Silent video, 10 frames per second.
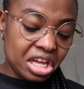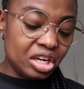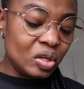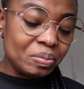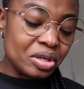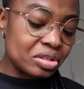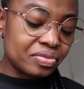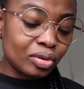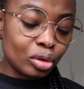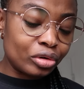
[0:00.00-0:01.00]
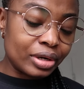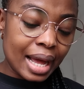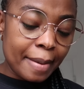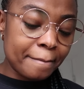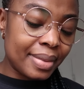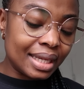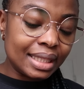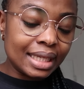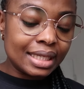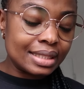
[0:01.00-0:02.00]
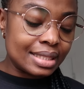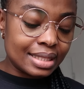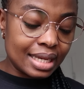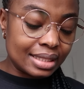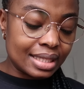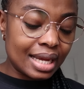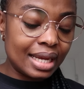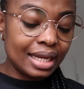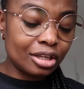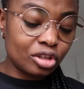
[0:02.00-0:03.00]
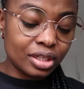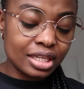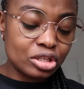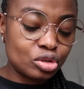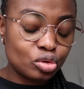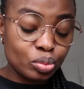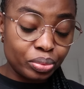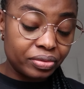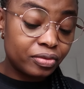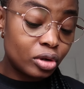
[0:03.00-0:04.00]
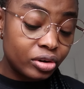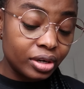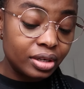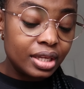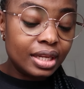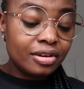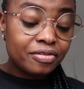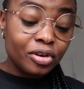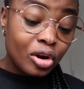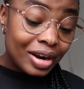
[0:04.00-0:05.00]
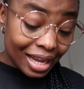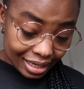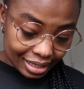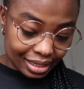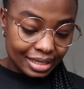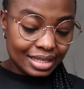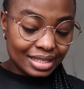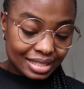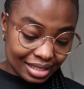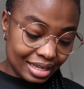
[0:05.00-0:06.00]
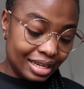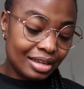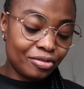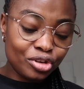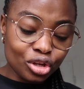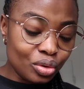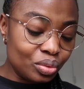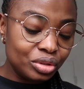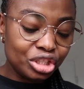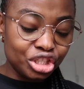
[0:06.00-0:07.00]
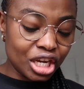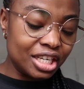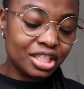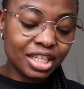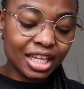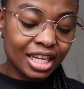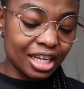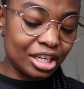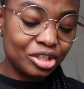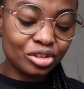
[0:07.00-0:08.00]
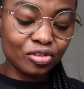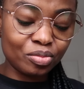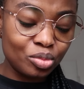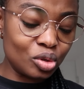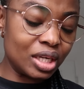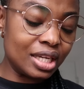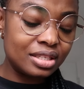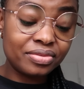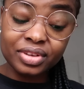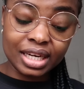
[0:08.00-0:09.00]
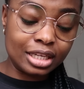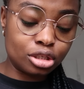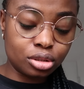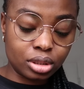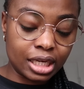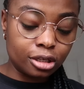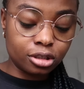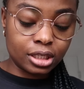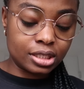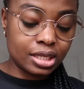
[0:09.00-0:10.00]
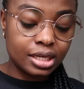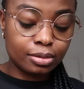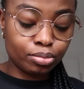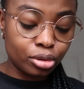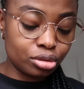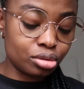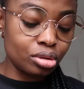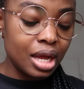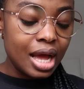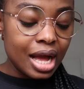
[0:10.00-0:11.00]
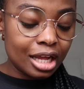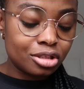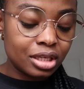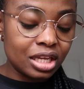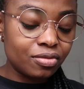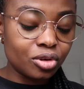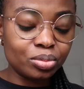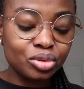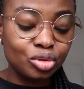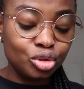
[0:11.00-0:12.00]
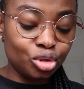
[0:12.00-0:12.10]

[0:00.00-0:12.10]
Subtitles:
A luminous floral amber laden scent, alien goddess Supra Florale is the new gen incarnation of Mugler's fearless solar goddess, and the bottle had to level up to the